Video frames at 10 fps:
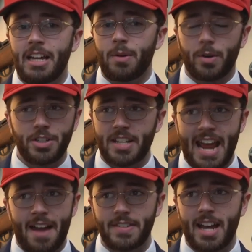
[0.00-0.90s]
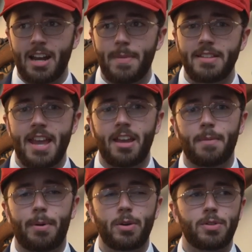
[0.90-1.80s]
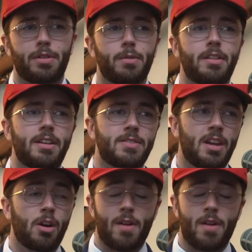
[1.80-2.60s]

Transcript: We're just going to have to kind of maintain composure through these,